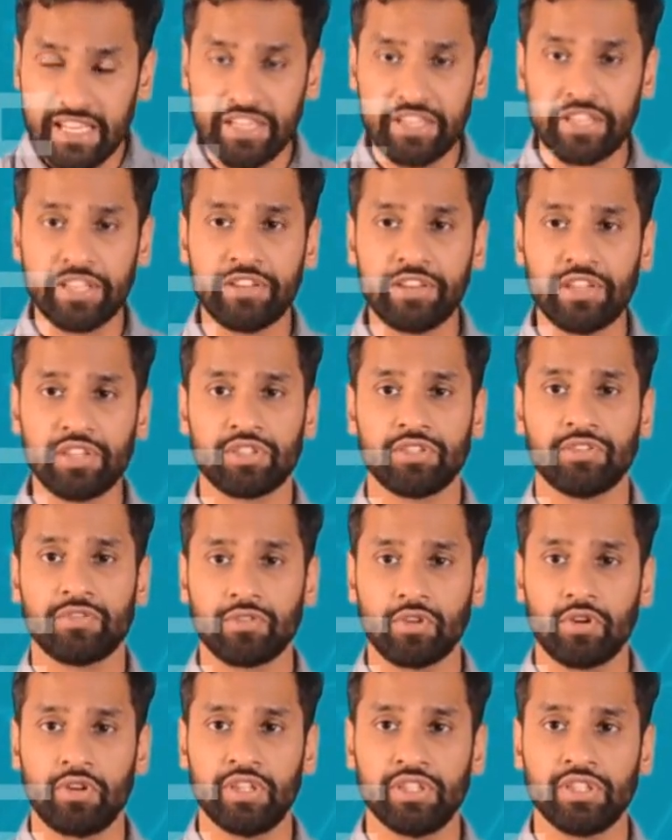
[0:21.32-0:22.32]
integration
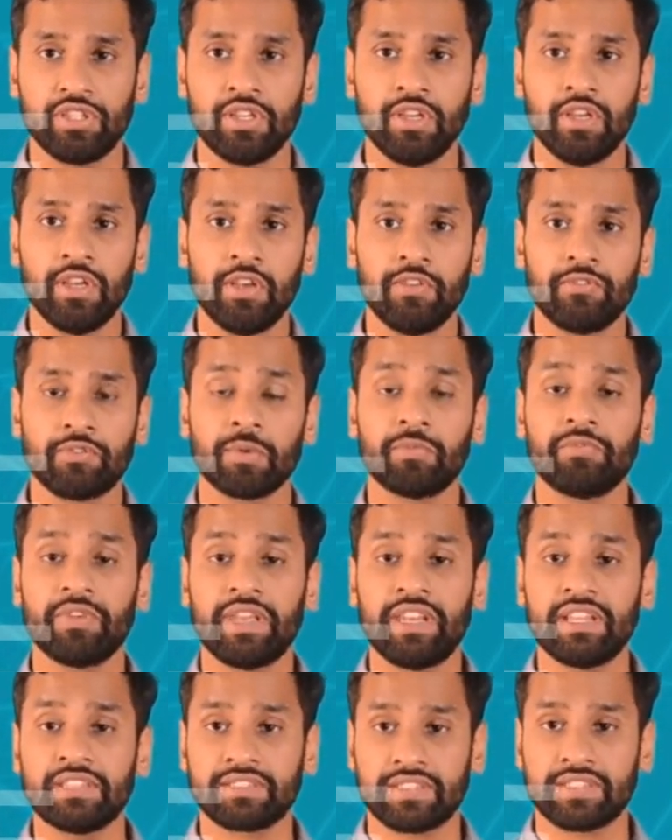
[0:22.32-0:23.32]
of knowledge from
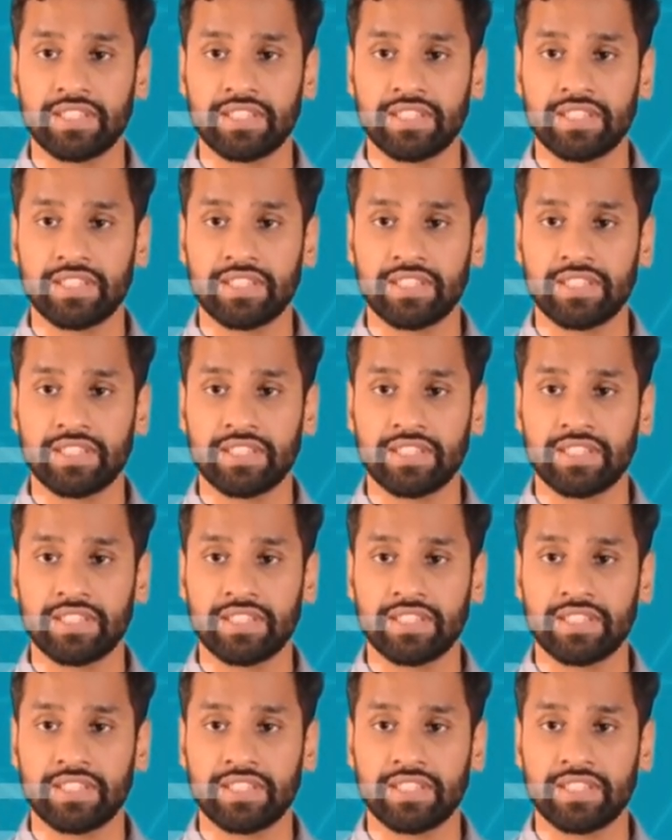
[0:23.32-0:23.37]
various